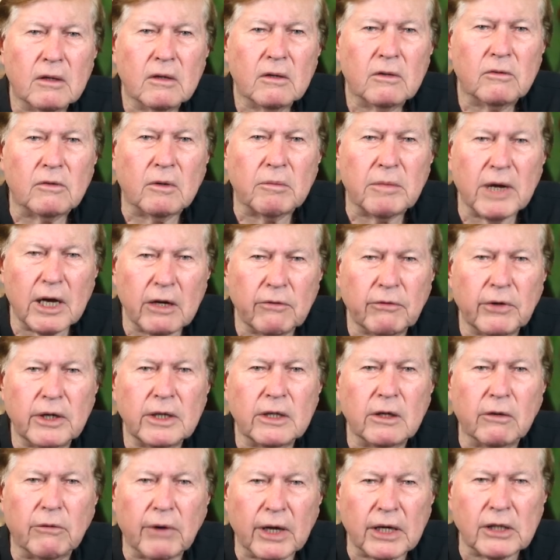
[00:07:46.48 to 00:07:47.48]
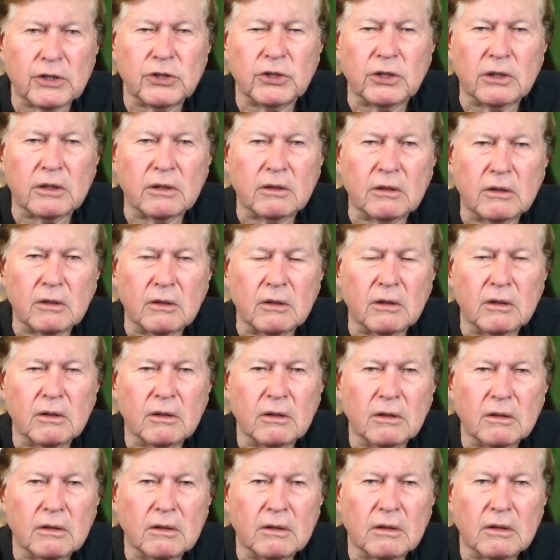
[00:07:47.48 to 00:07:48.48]
From every direction,
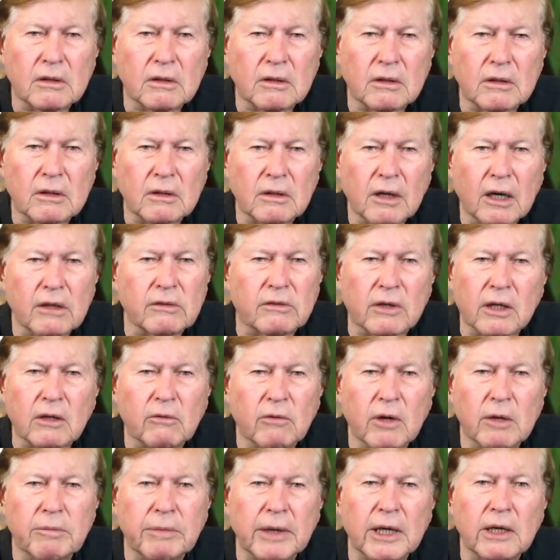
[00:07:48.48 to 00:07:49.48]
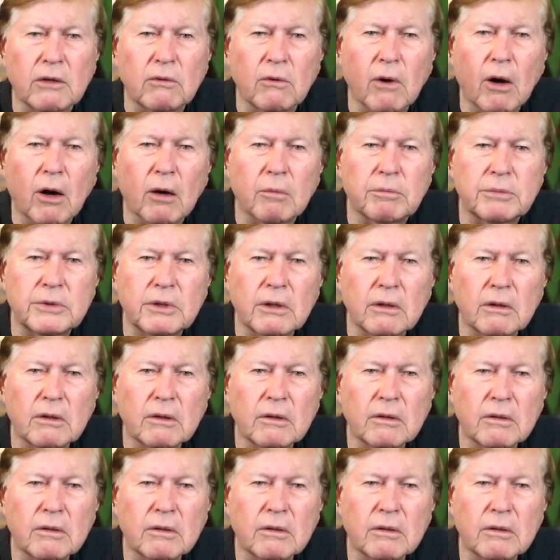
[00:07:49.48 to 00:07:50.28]
I think we're being robbed.